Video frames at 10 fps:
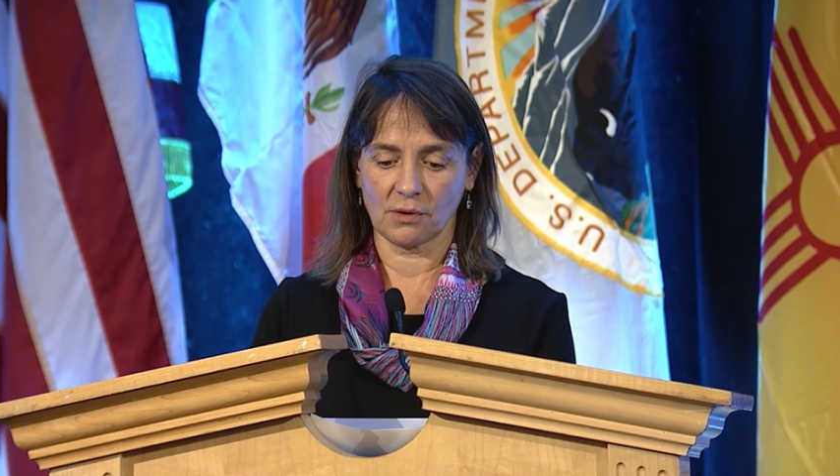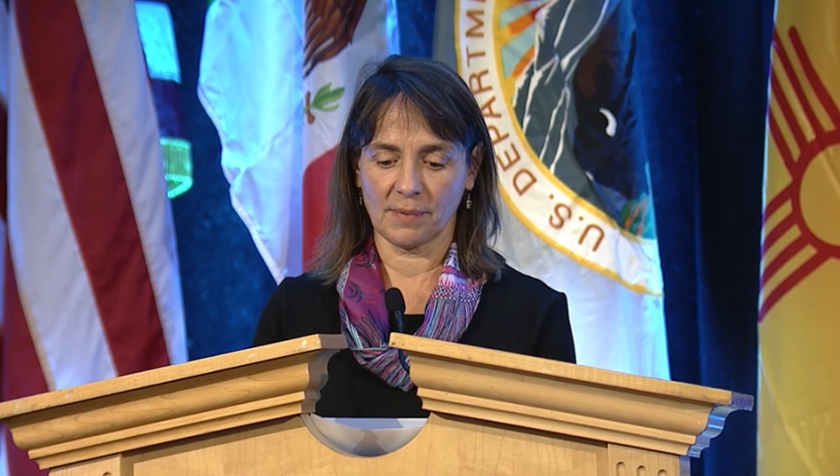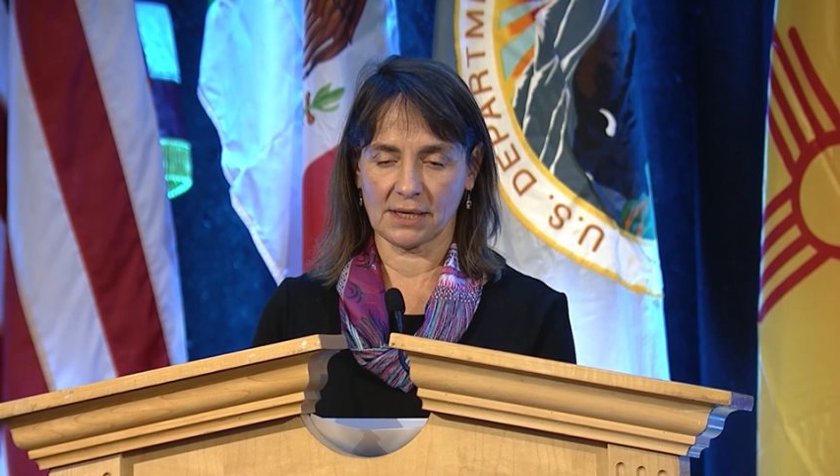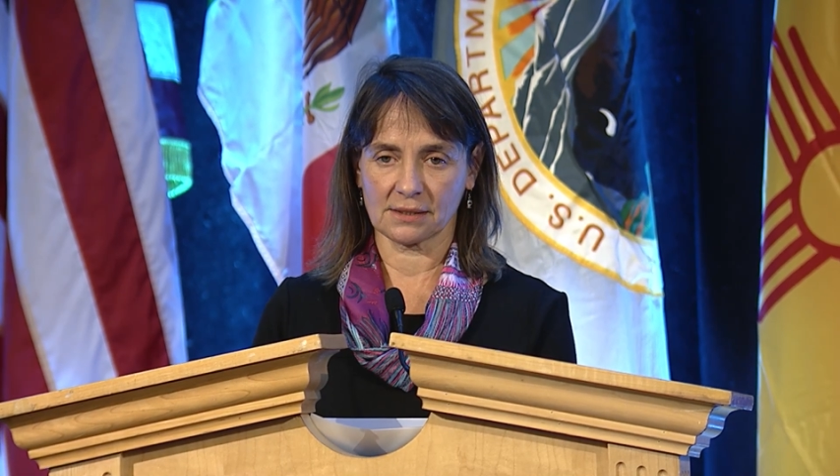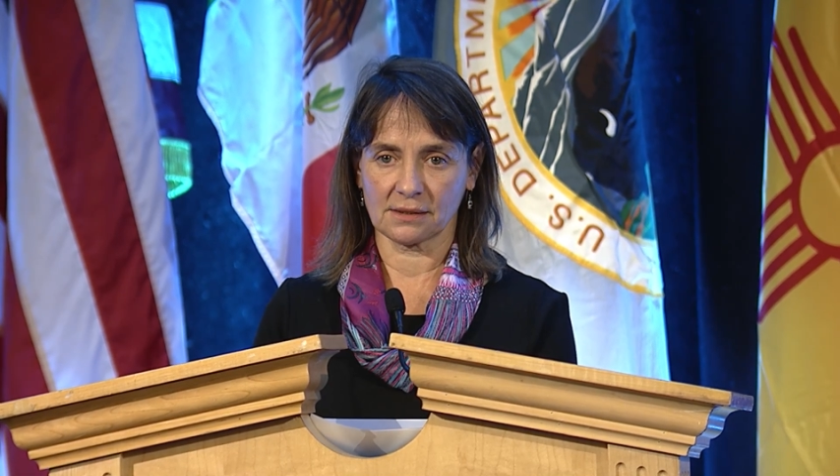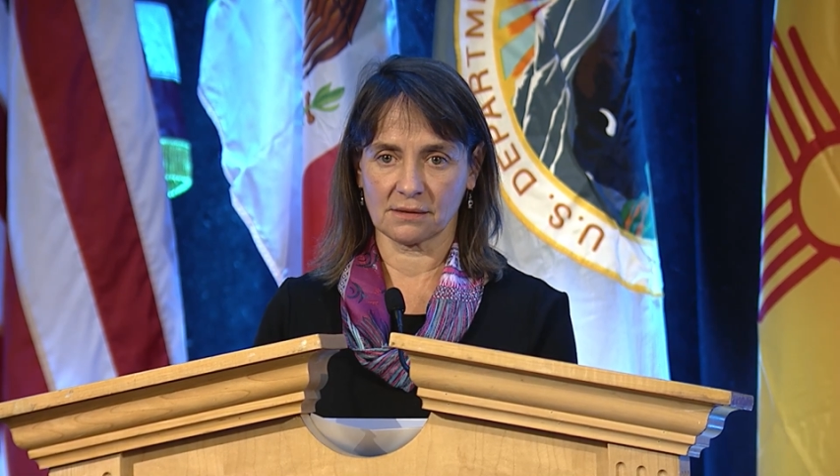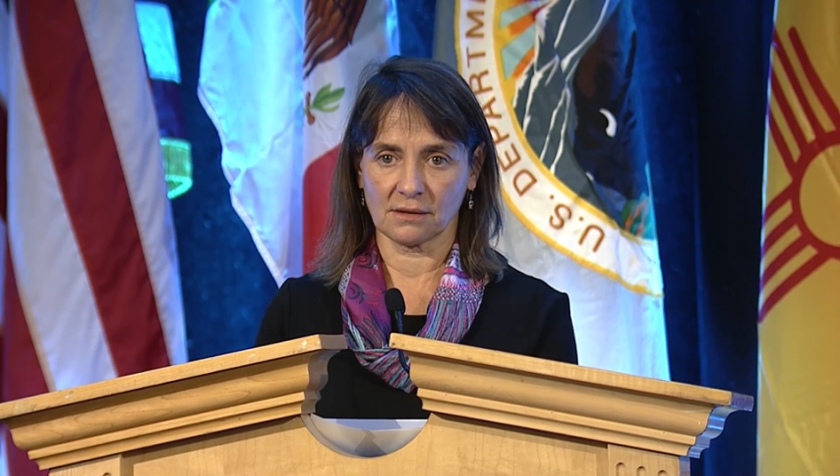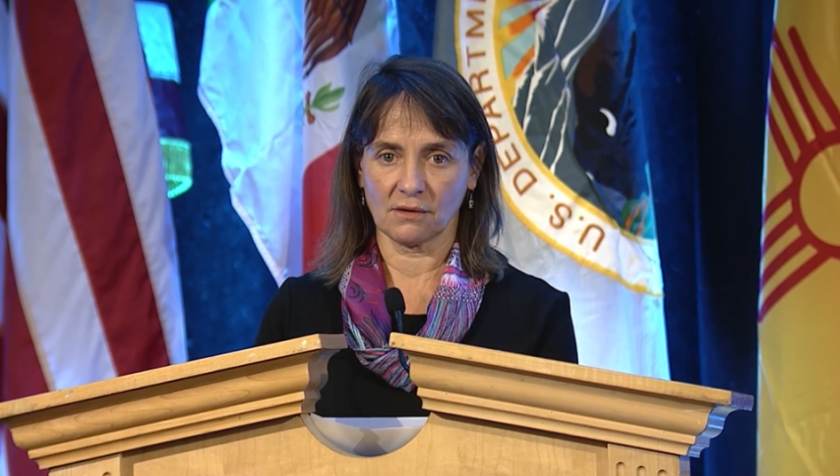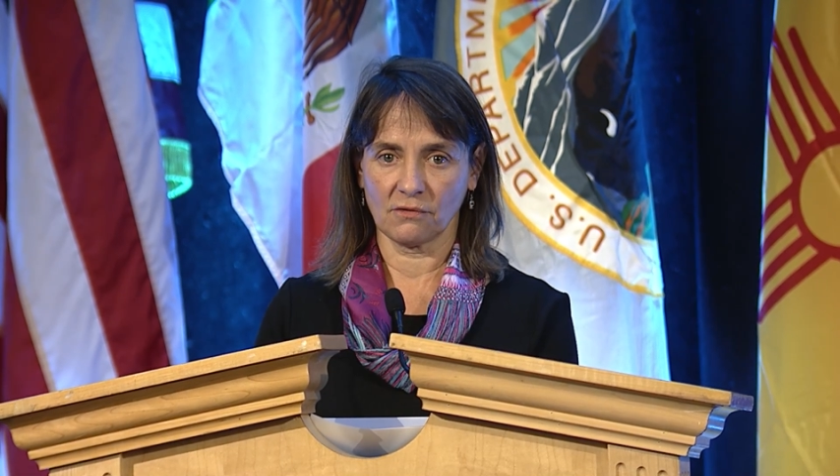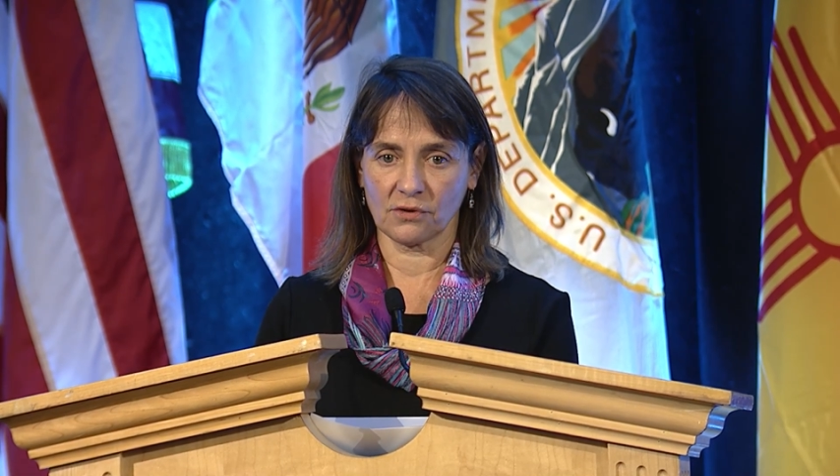basin
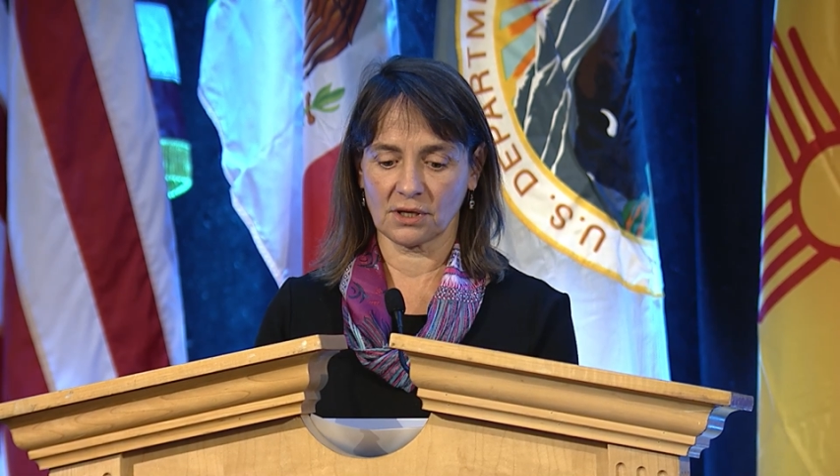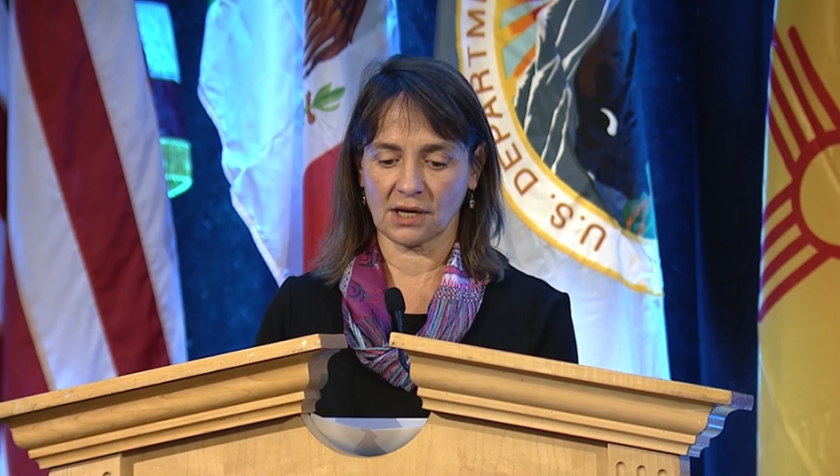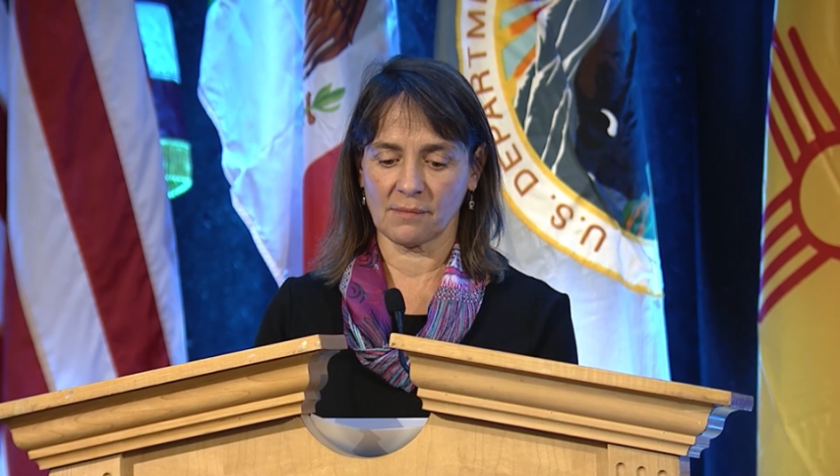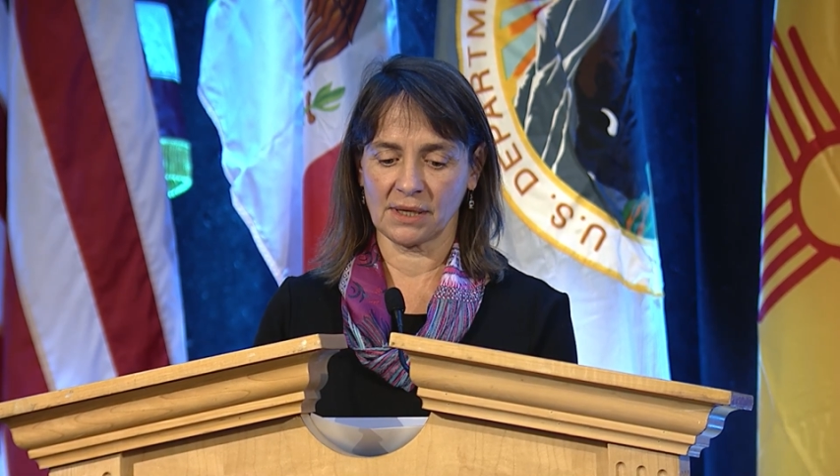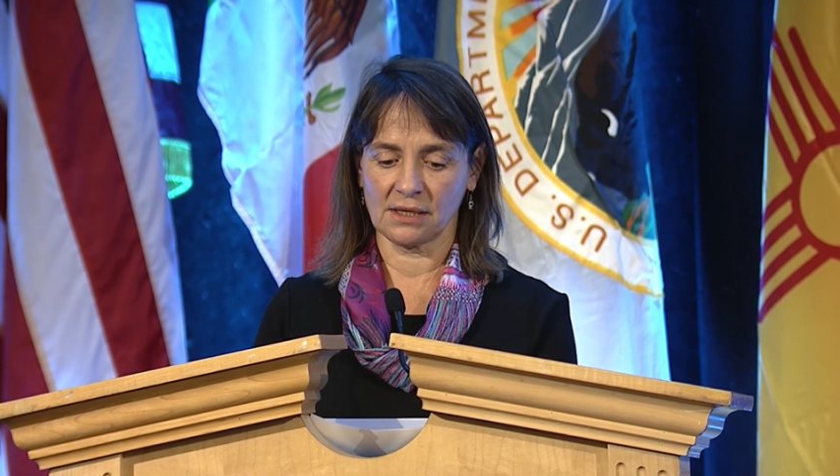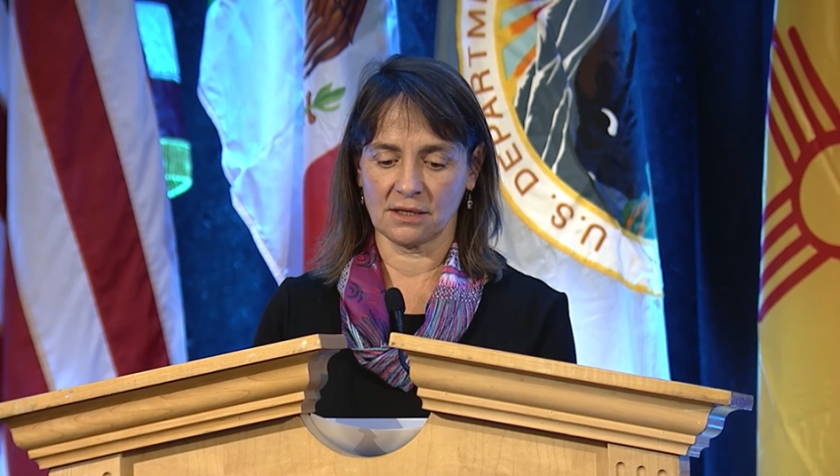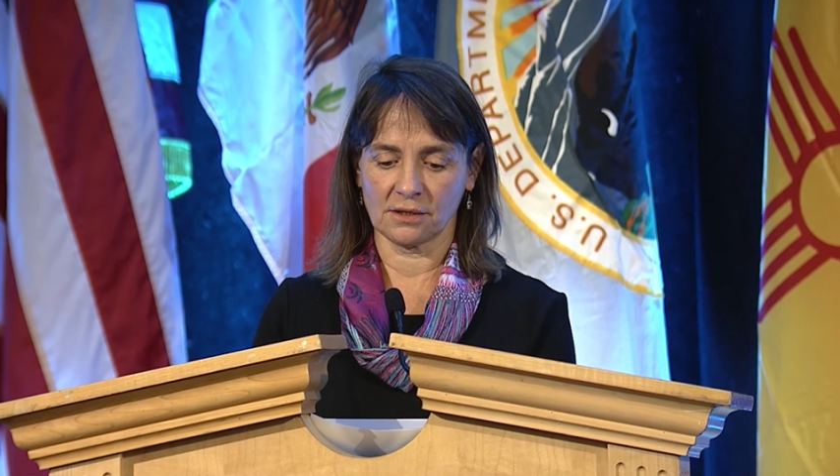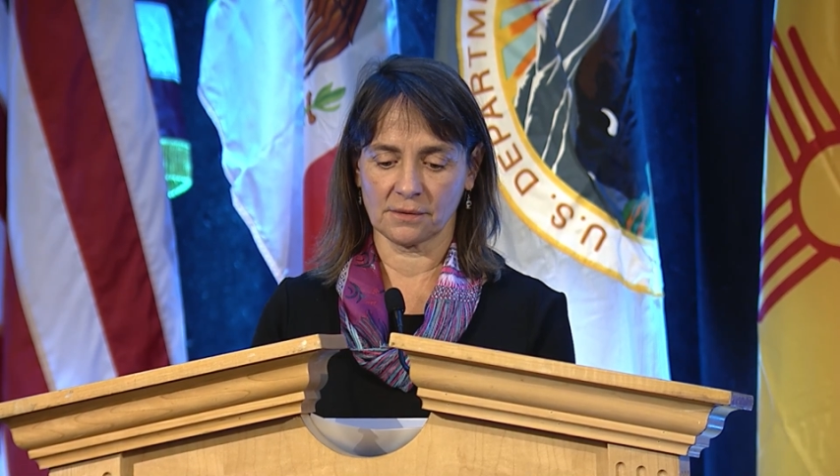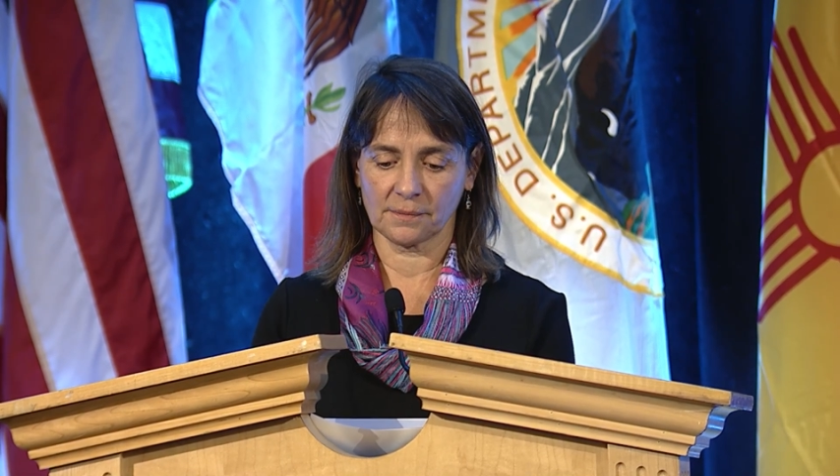for the coming year.